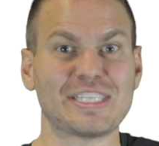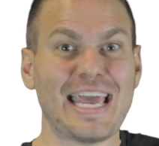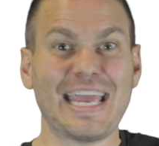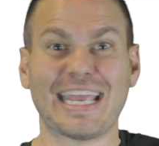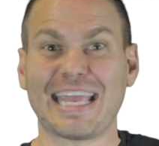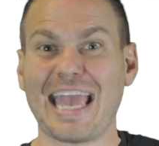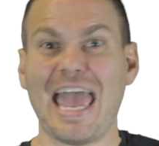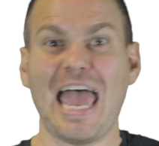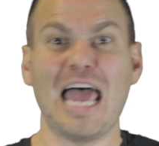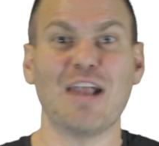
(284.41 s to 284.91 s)

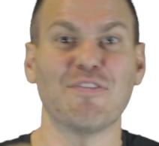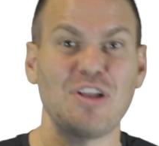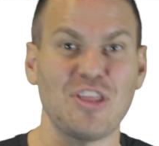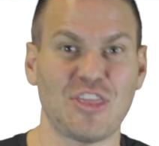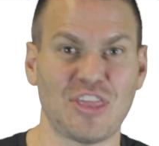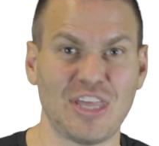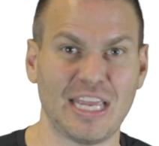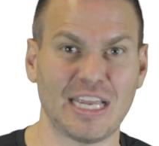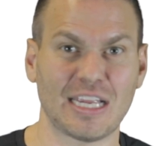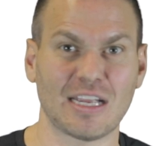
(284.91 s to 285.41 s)
take
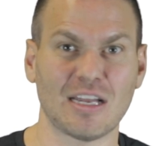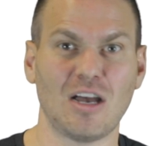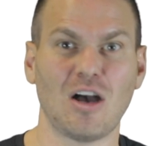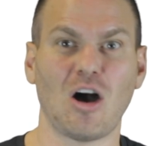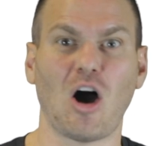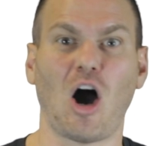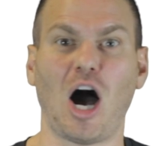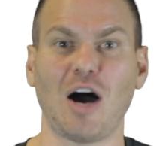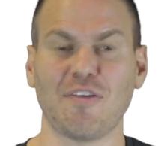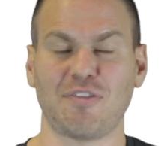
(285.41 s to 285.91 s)
everything
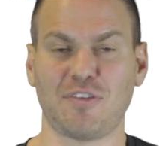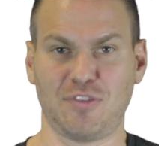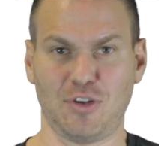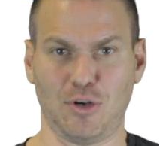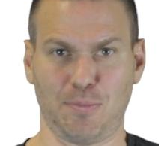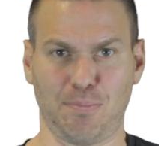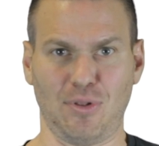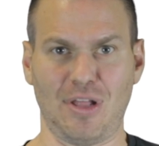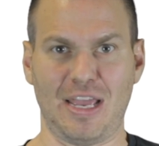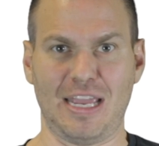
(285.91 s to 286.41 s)
off of
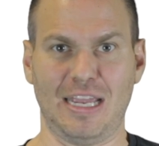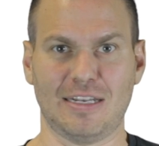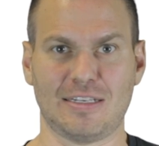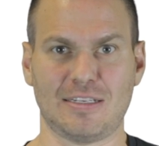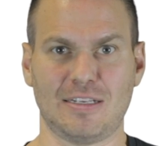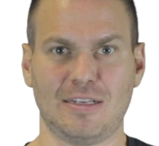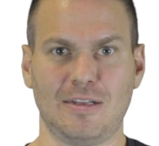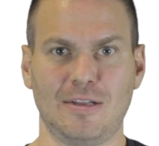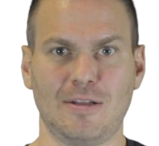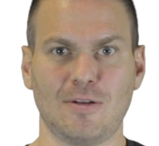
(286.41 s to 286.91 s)
your
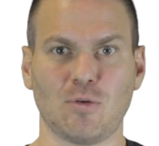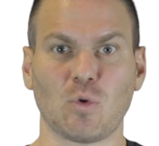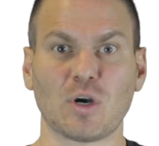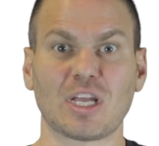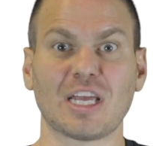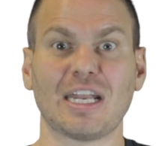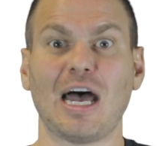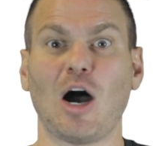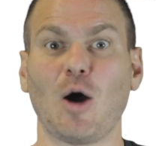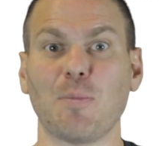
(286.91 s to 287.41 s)
plate. We're
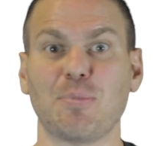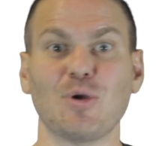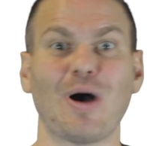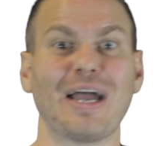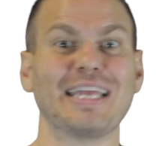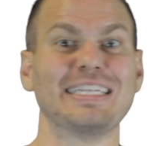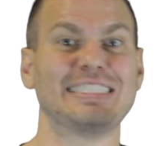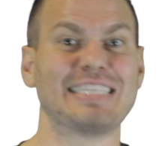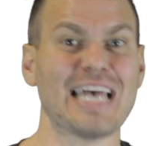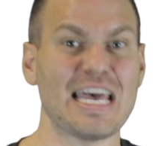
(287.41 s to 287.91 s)
going to help you
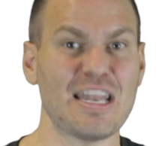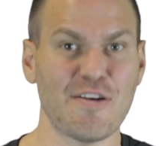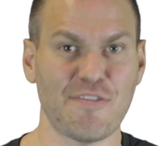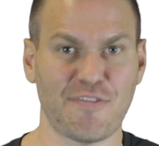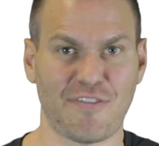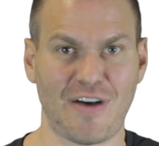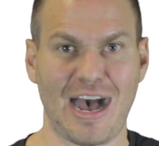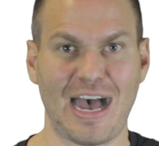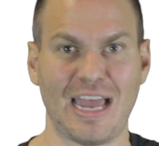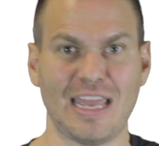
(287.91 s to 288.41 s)

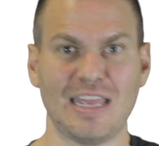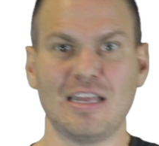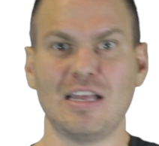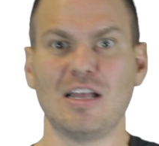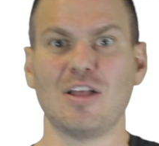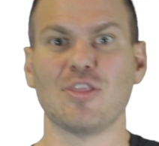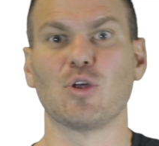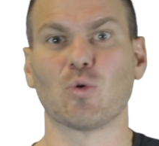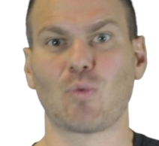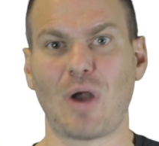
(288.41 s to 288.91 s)
identify
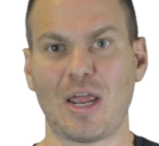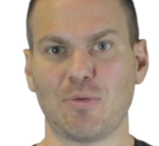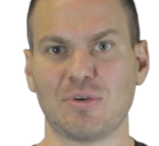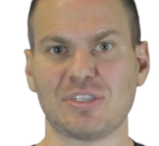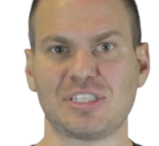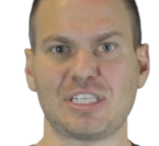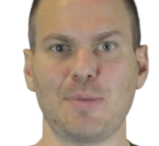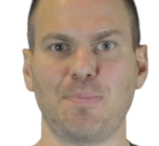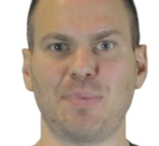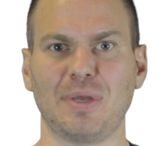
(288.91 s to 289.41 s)
the right
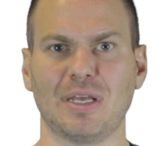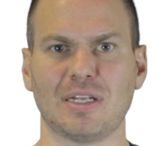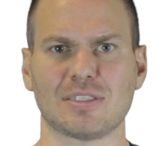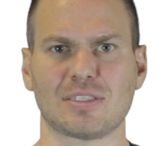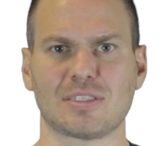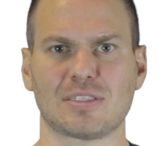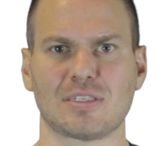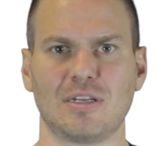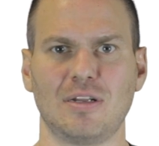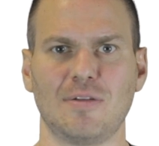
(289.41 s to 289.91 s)
recipients.